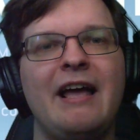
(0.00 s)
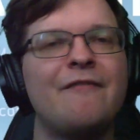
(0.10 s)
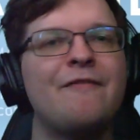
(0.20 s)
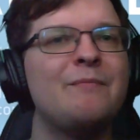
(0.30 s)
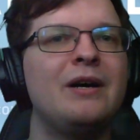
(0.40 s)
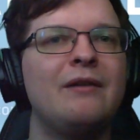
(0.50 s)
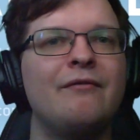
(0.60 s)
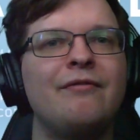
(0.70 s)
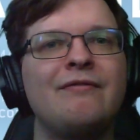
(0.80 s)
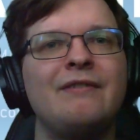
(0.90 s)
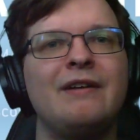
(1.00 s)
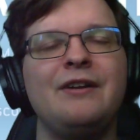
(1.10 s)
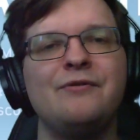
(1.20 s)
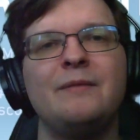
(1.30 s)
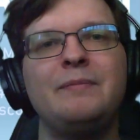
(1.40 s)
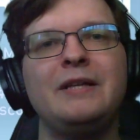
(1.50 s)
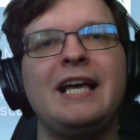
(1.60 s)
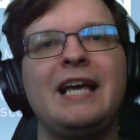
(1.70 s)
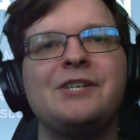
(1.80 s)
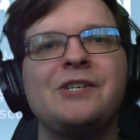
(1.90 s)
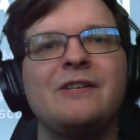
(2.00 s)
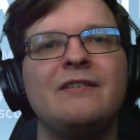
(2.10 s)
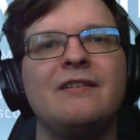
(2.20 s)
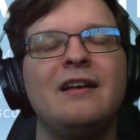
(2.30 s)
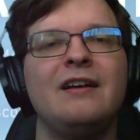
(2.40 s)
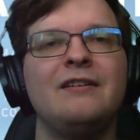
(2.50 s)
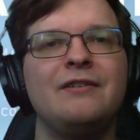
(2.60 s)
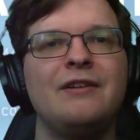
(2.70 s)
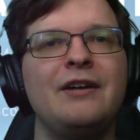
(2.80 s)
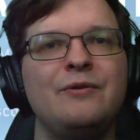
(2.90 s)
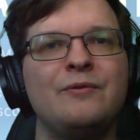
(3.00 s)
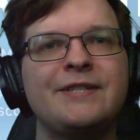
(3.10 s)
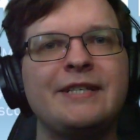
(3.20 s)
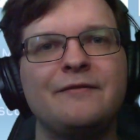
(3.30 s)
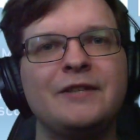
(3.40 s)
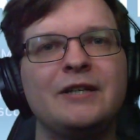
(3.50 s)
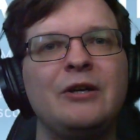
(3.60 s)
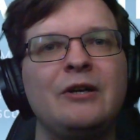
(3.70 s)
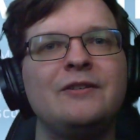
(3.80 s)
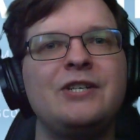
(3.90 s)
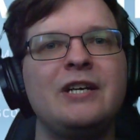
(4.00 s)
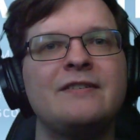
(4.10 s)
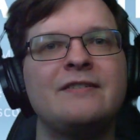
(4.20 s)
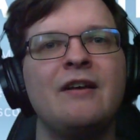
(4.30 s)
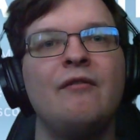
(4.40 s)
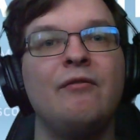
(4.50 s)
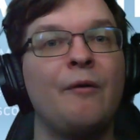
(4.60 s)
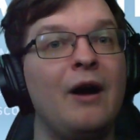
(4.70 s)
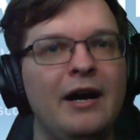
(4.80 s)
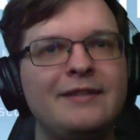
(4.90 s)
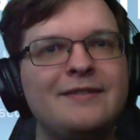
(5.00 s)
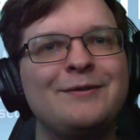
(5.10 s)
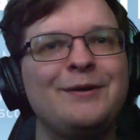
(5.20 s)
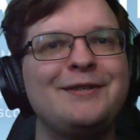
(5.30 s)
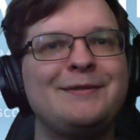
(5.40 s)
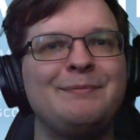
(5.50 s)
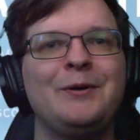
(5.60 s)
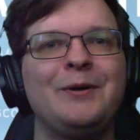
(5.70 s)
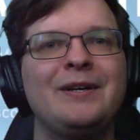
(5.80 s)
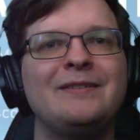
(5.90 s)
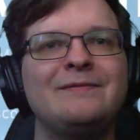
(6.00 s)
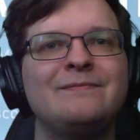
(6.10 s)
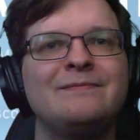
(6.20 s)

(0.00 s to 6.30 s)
Every month, a new application, a new set of technologies for us to explore.